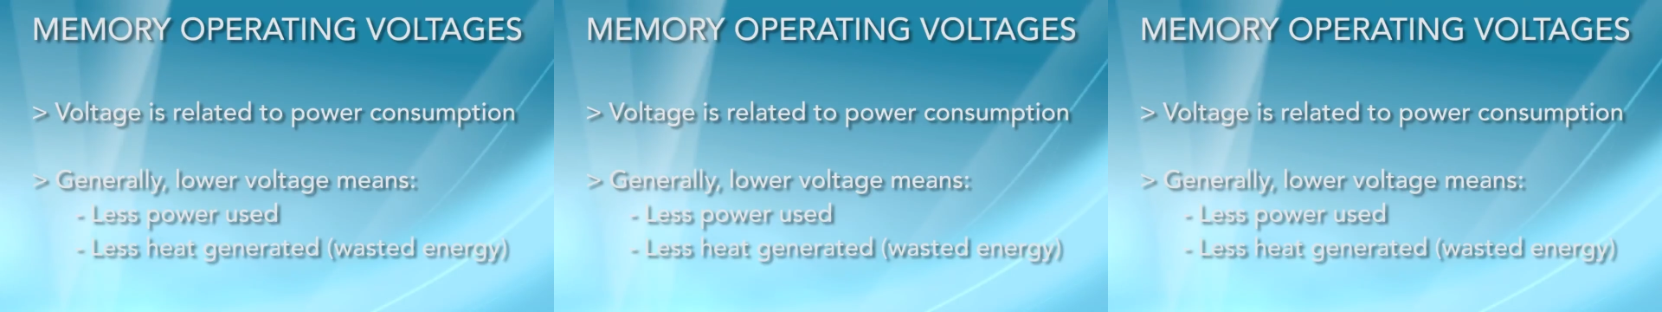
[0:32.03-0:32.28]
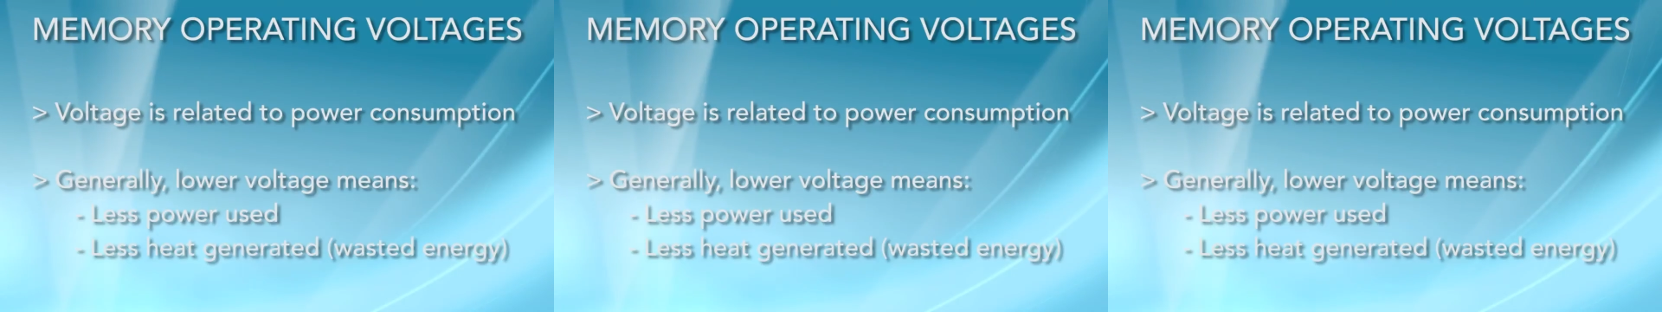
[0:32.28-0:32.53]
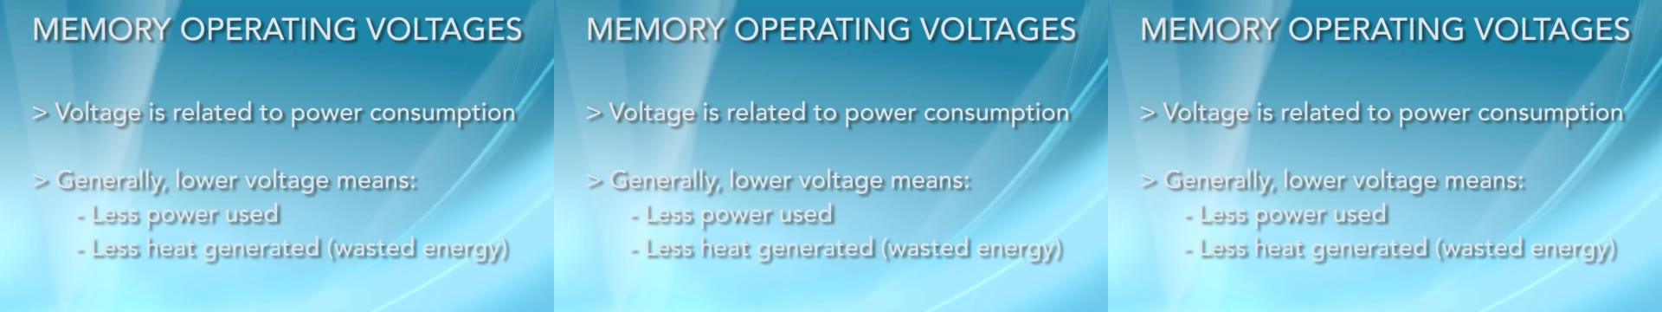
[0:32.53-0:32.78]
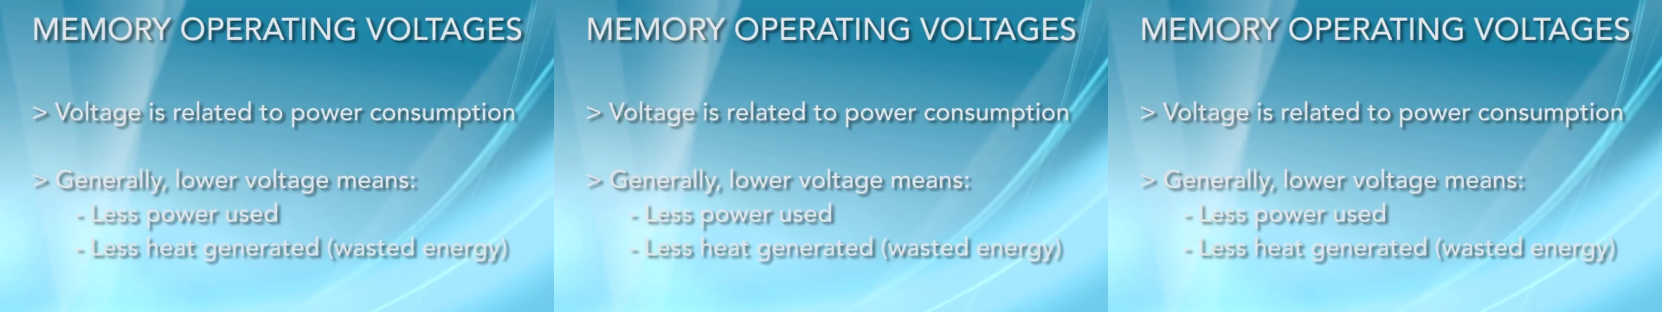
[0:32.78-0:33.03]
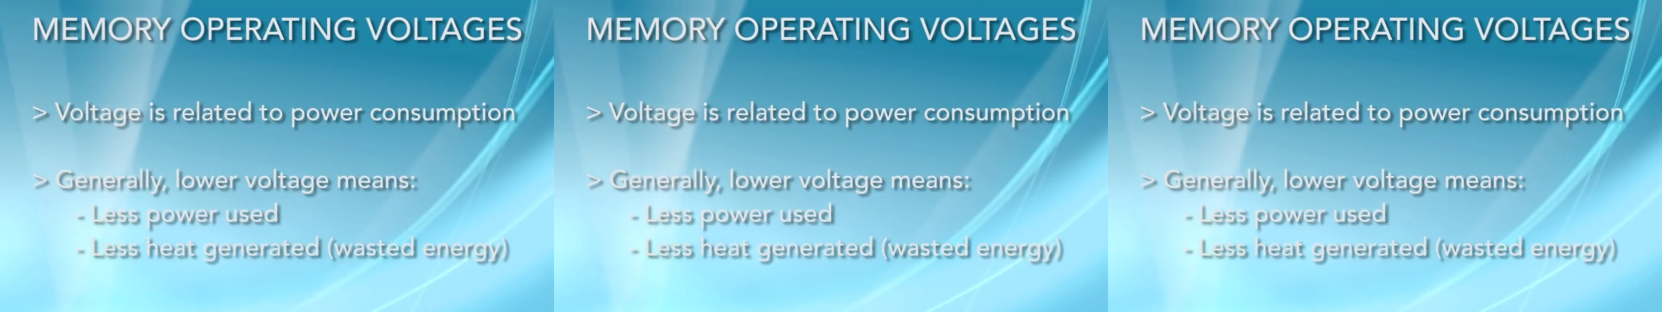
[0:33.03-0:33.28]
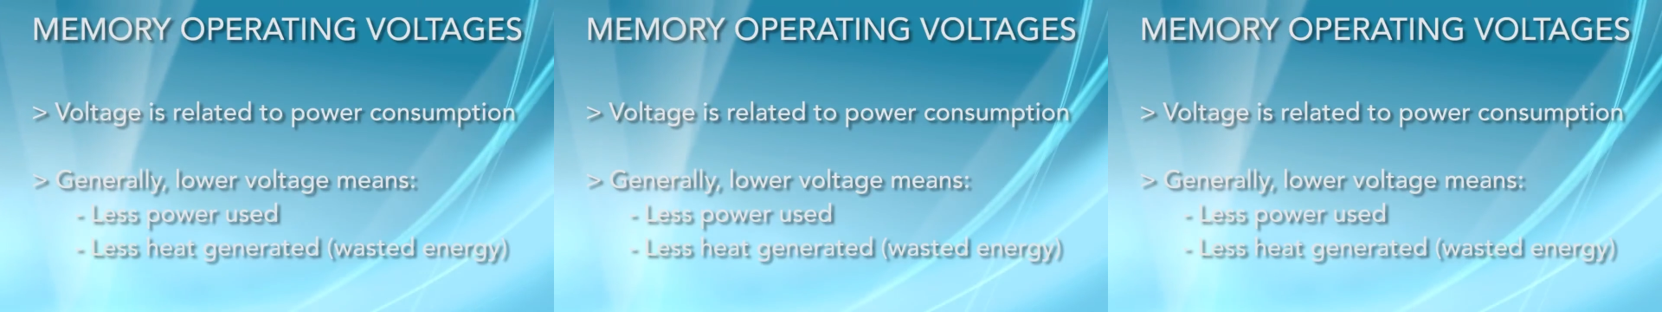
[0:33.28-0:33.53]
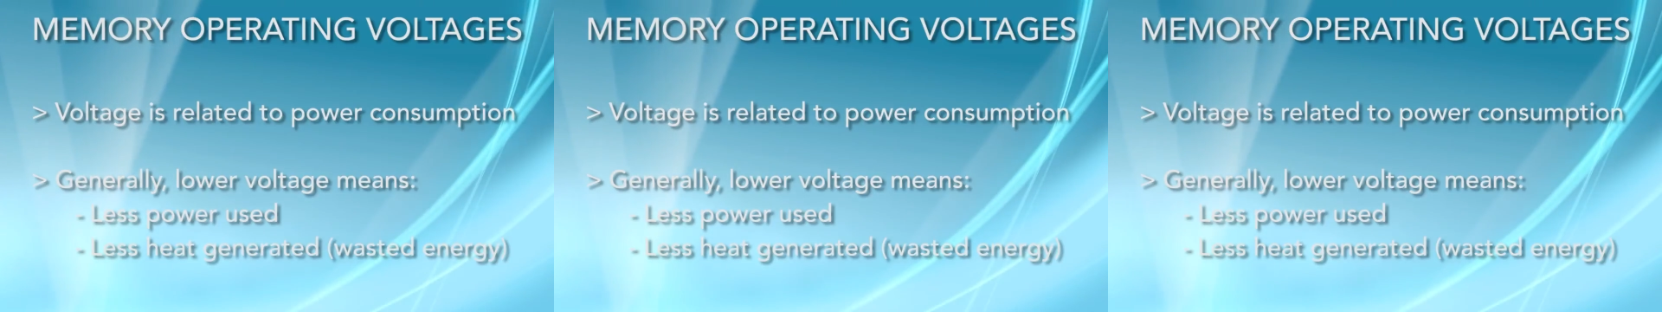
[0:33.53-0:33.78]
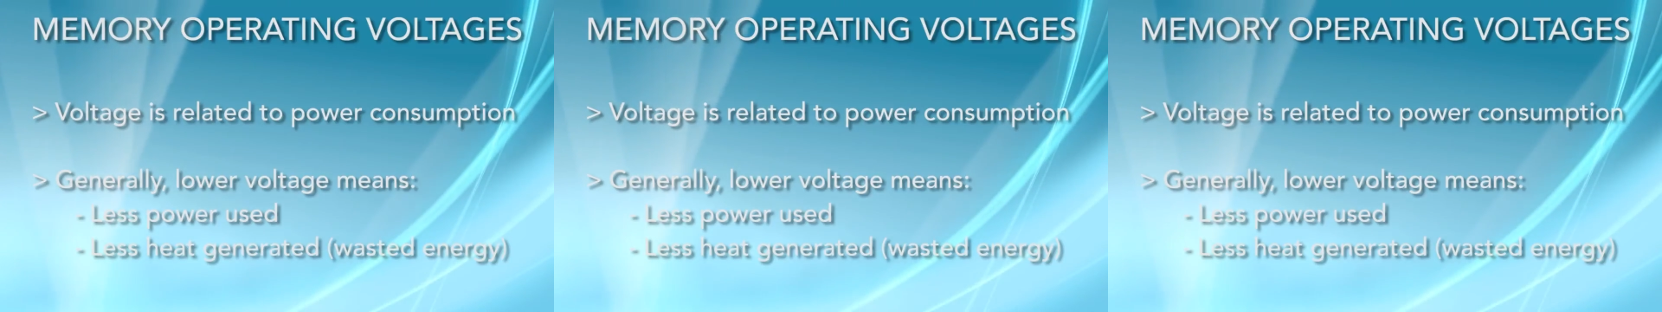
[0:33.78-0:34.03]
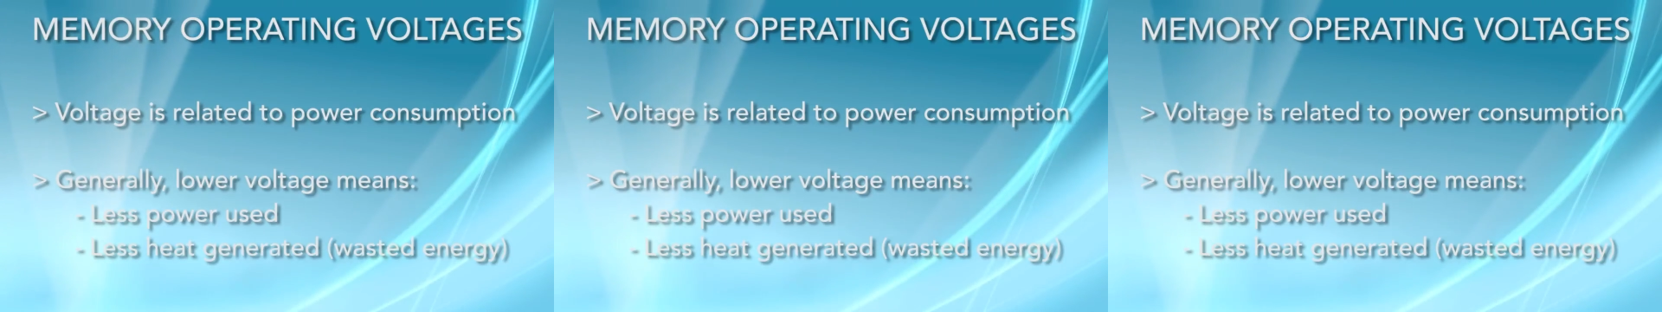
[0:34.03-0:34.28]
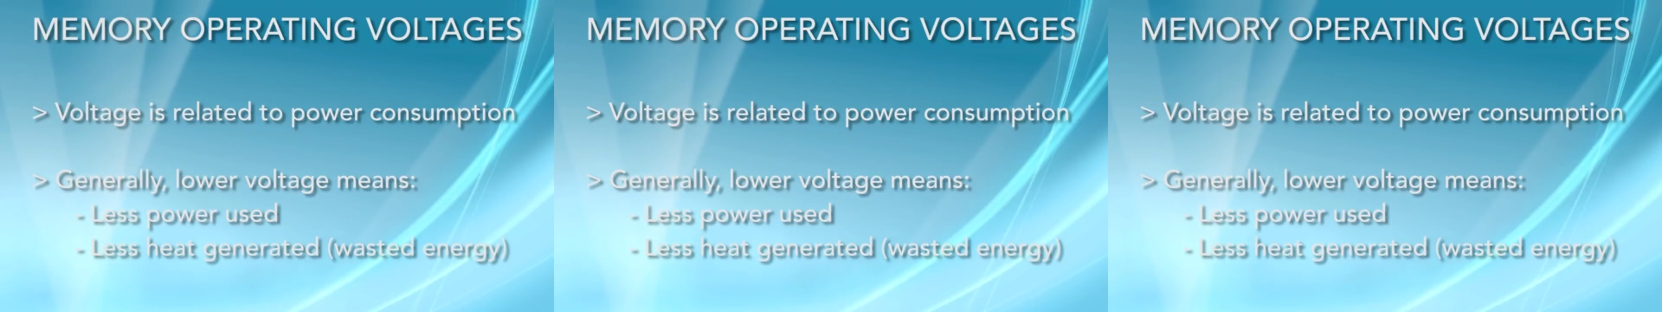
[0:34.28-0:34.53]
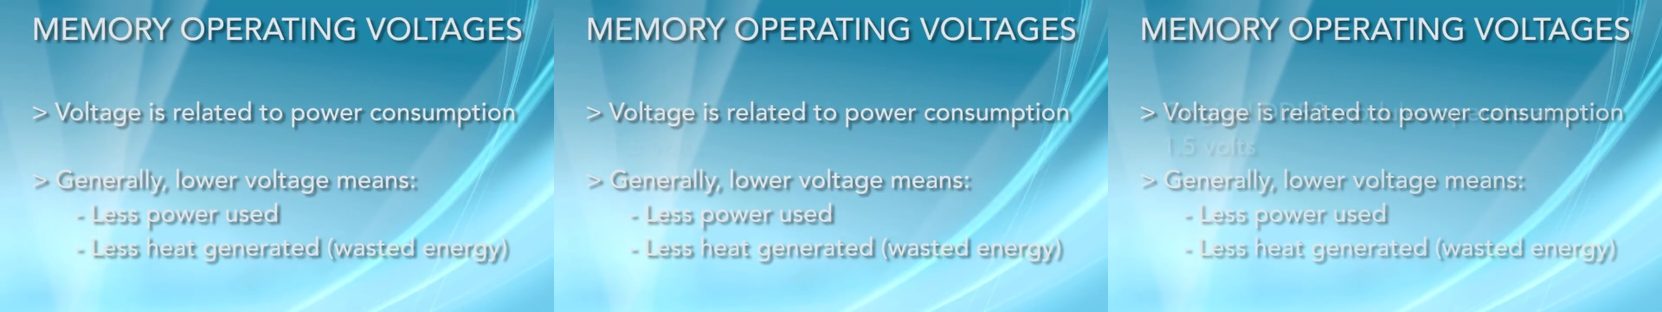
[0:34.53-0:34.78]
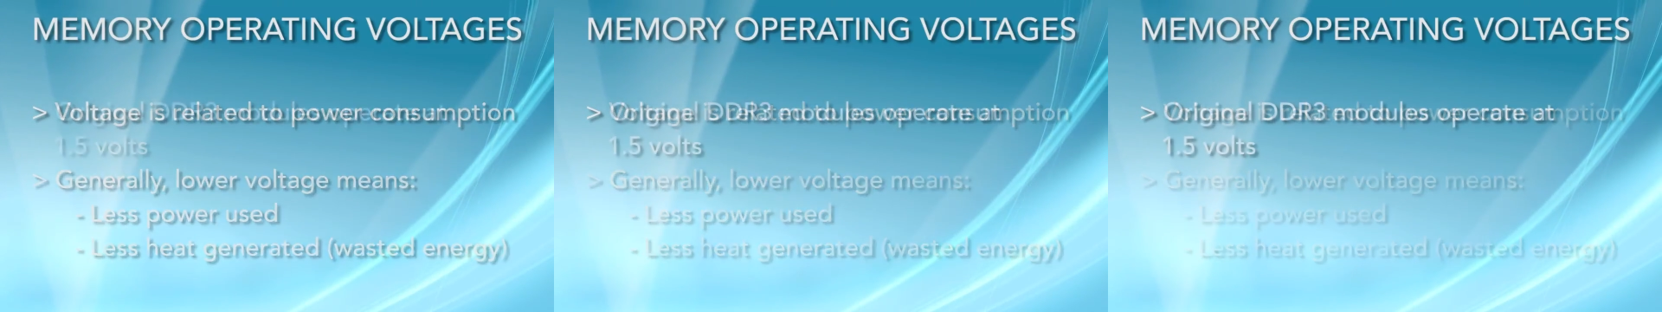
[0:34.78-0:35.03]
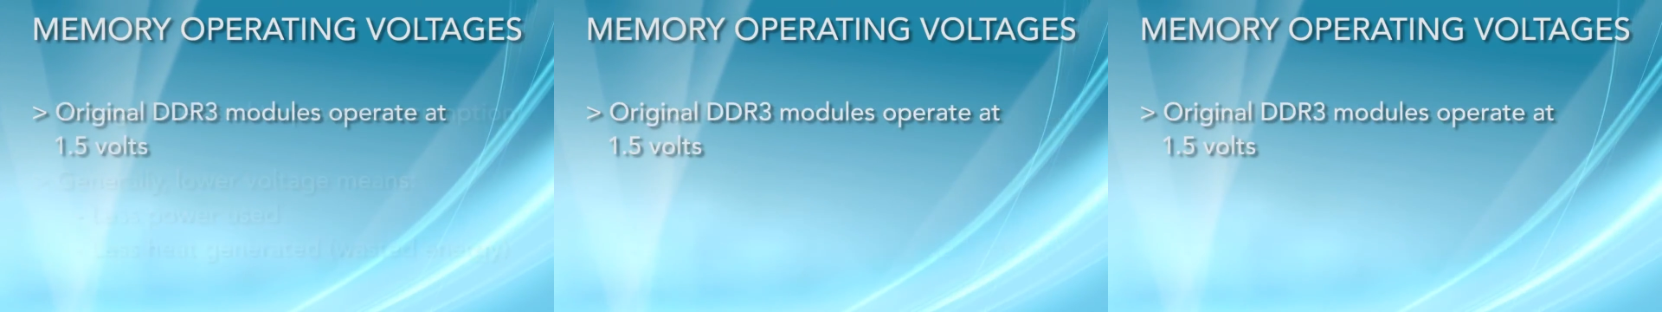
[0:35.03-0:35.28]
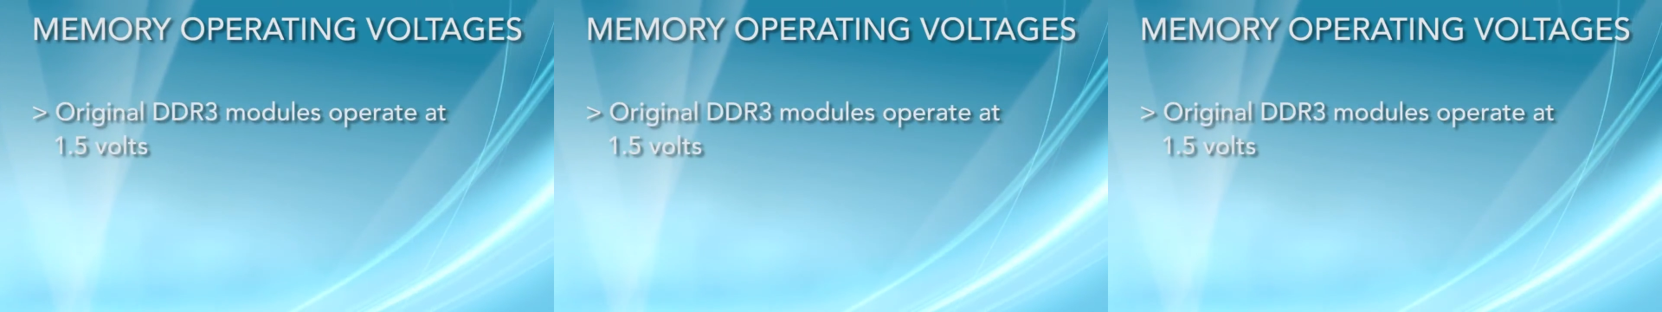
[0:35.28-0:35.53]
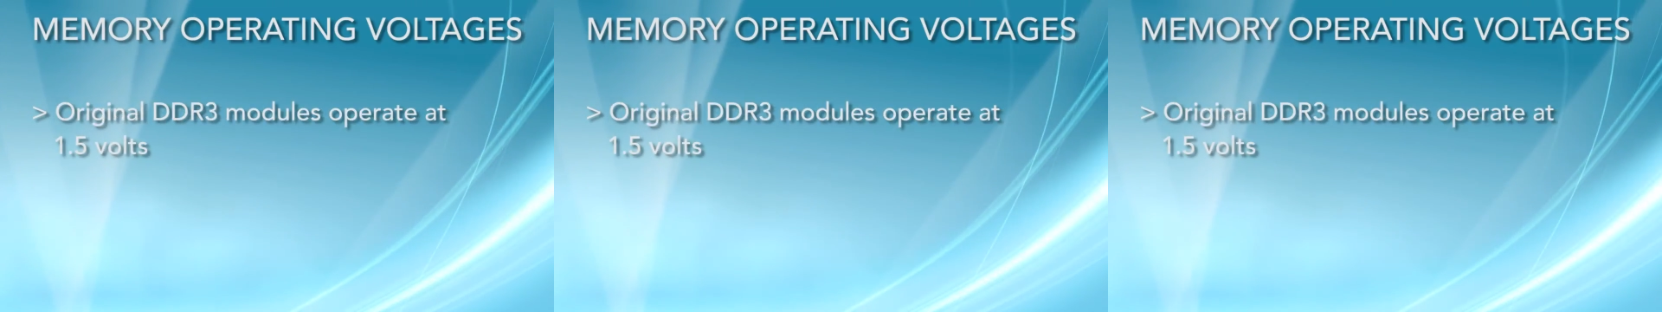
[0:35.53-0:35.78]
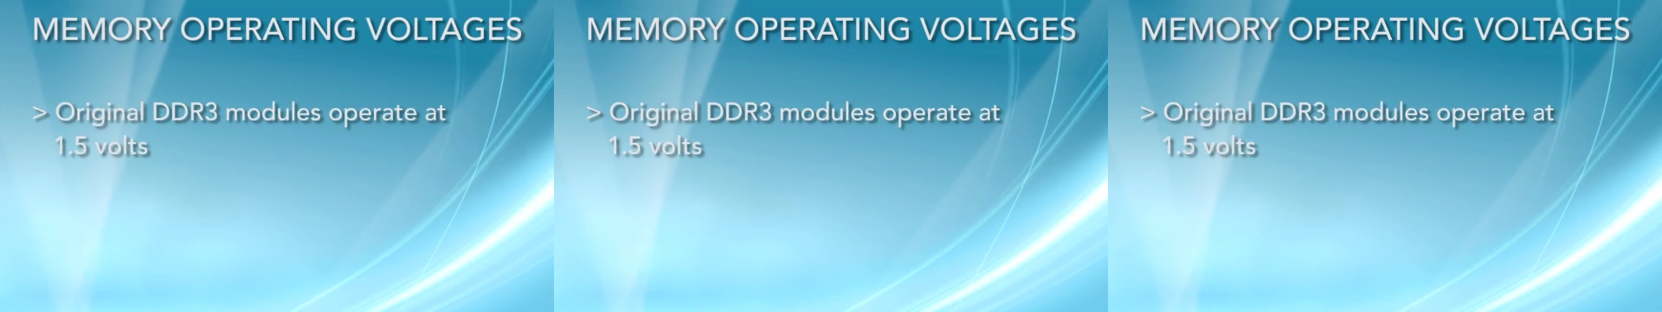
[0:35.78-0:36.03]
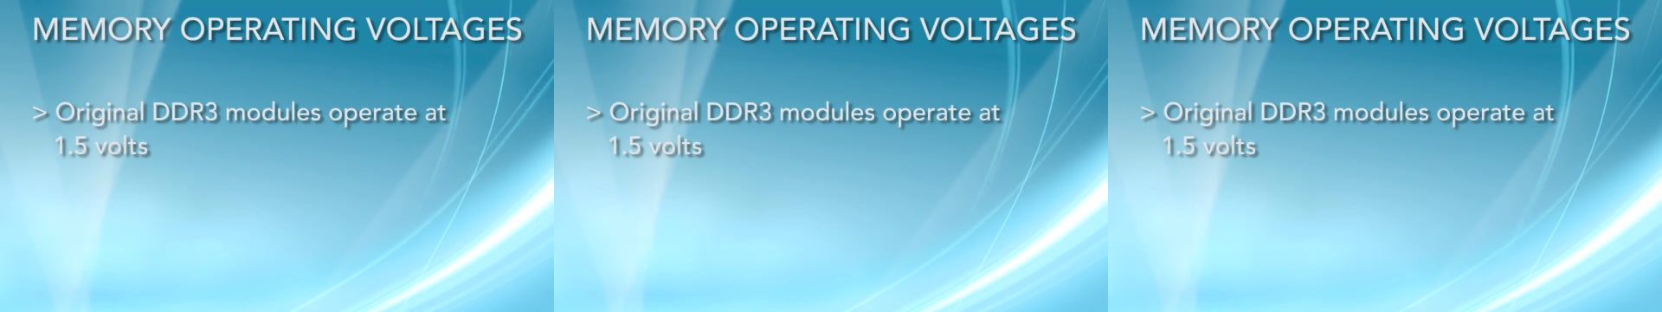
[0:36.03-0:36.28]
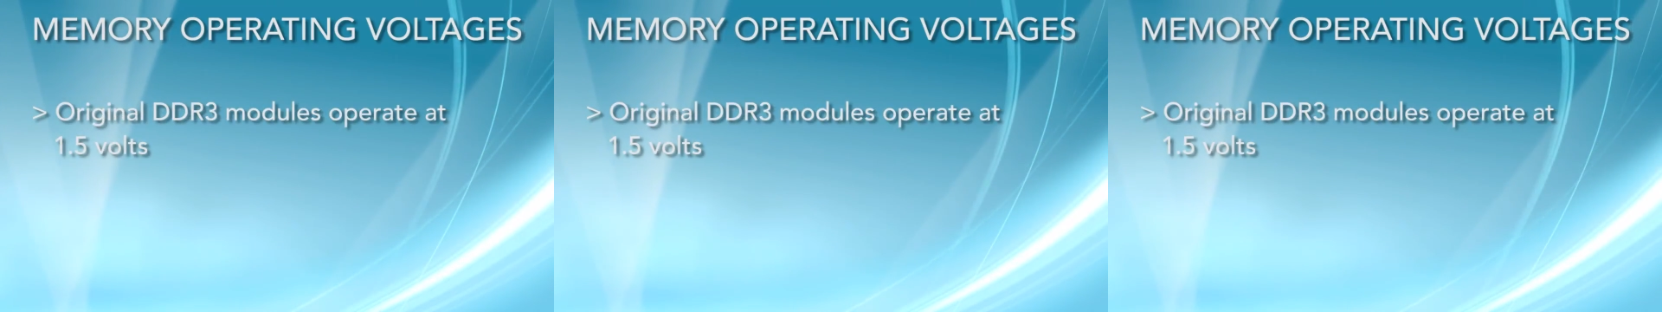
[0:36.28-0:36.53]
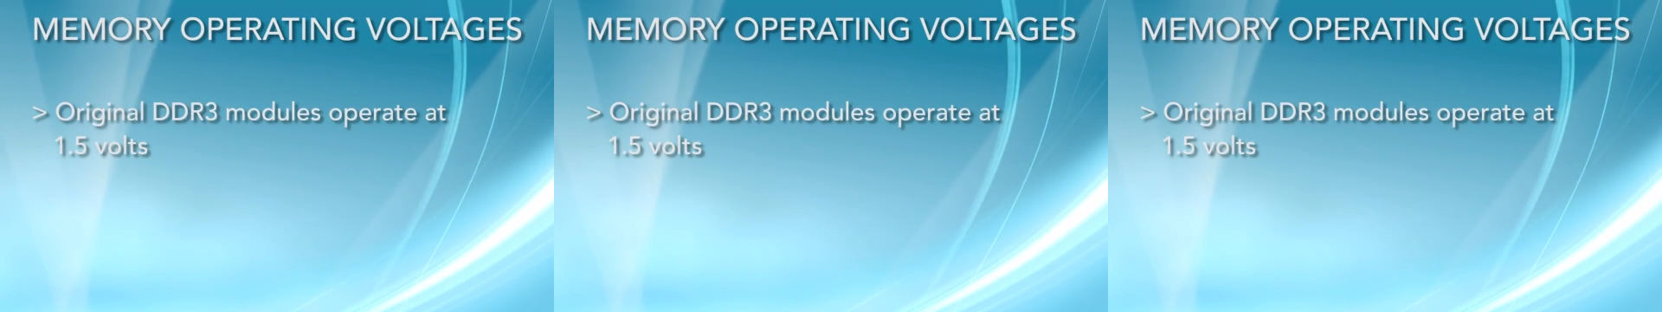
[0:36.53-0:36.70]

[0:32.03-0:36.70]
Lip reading: (no speaker visible)